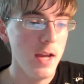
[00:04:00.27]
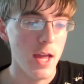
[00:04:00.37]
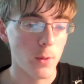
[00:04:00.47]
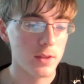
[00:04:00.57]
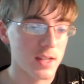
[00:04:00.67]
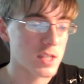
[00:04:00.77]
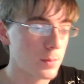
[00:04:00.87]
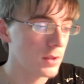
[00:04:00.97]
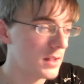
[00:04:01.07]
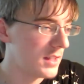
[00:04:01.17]
And when they
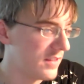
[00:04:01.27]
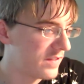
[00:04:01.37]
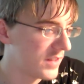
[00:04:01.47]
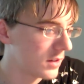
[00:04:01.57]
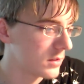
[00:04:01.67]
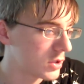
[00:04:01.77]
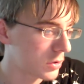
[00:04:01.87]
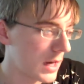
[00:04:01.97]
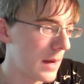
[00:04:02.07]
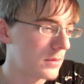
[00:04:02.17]
split, he felt
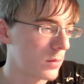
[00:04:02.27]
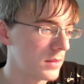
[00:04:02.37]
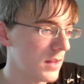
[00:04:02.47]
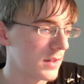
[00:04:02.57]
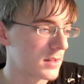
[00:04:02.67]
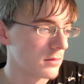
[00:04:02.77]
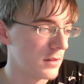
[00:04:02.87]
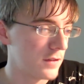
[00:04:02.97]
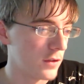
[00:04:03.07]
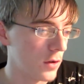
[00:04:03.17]
trapped with nothing to
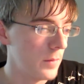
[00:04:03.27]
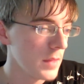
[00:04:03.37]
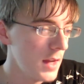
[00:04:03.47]
live for.